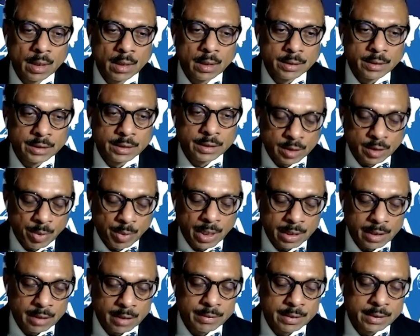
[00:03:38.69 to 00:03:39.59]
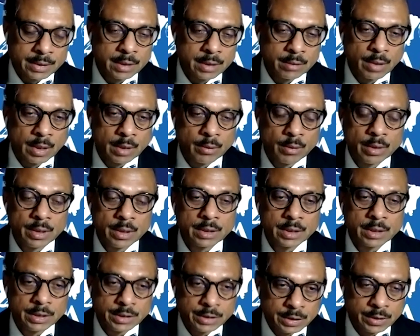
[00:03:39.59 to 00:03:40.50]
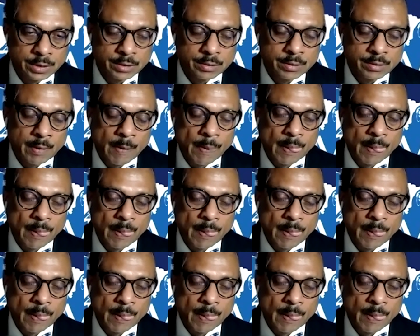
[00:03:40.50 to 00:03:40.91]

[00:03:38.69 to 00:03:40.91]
this is a part of the thing we're going to continue.